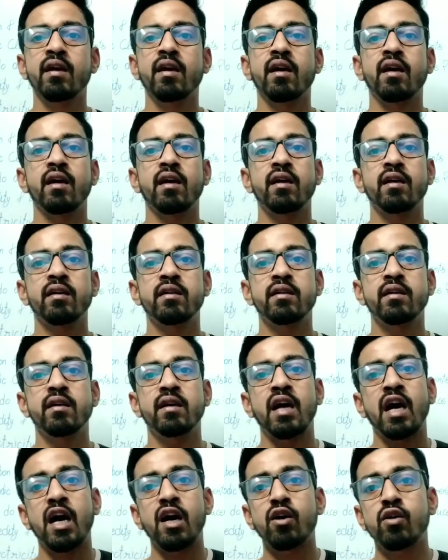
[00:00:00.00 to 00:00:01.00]
and
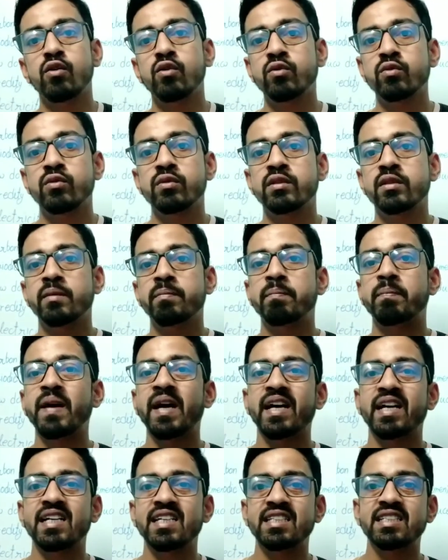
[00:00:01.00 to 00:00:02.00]
how the
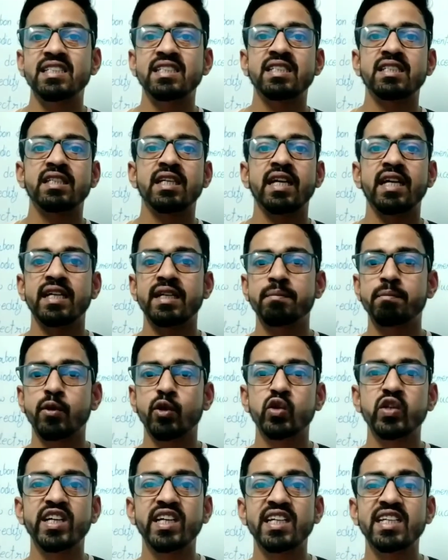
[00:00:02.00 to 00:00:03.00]
parents and
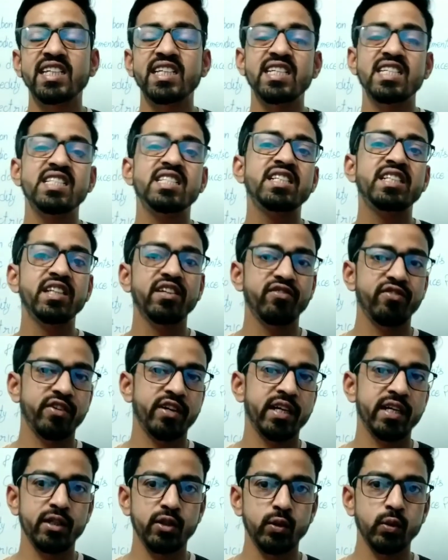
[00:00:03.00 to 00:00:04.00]
progeny is
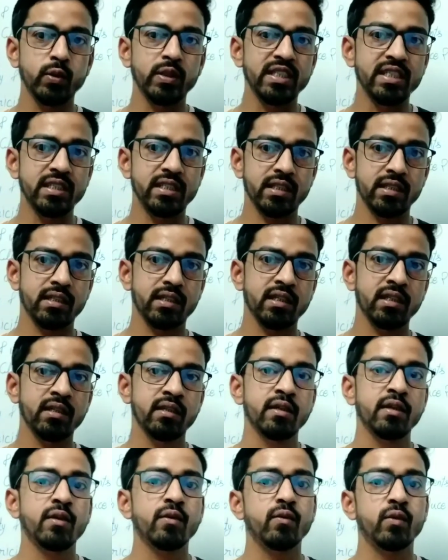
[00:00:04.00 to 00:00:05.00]
different to each other,
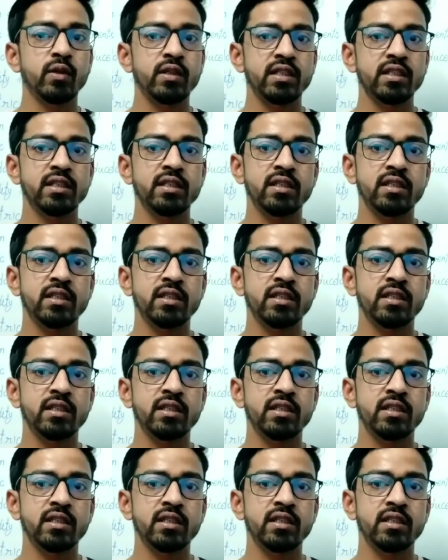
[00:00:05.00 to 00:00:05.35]
what is